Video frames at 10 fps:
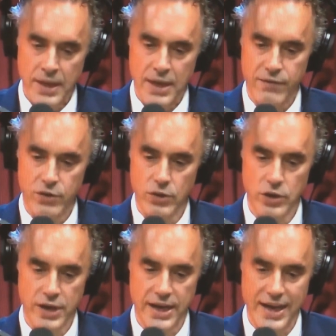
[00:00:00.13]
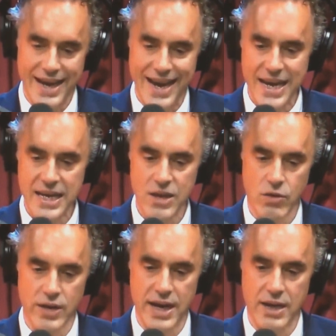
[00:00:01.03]
if you look at any
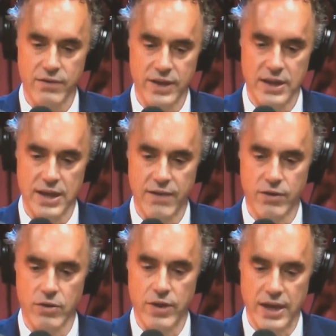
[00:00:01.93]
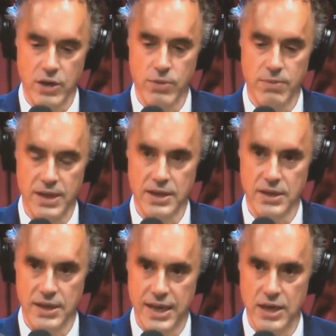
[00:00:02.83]
creative endeavor that human beings
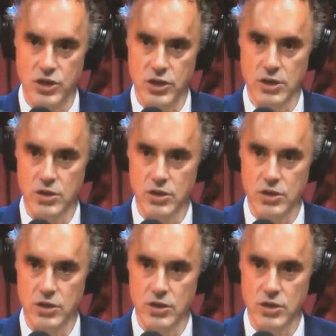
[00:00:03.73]
engage in,